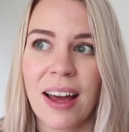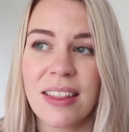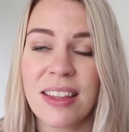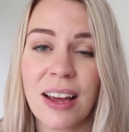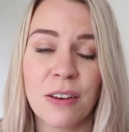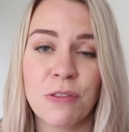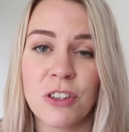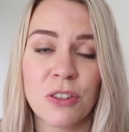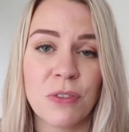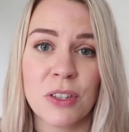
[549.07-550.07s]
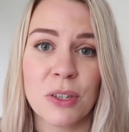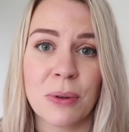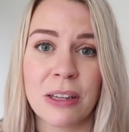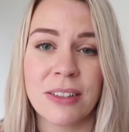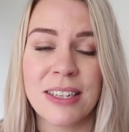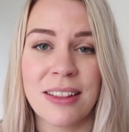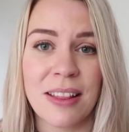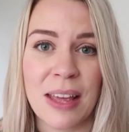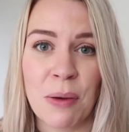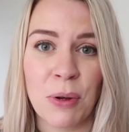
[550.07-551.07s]
I think I'd just feel so guilty
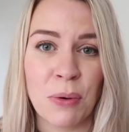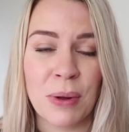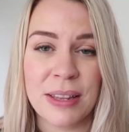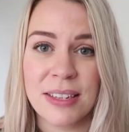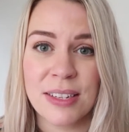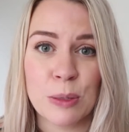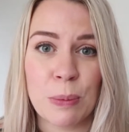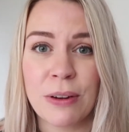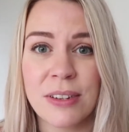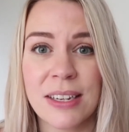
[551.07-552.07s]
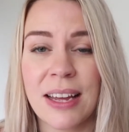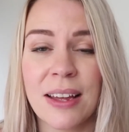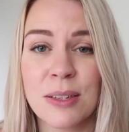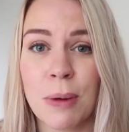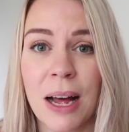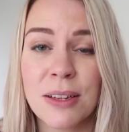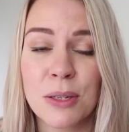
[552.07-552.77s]
that they weren't with us experiencing it as well.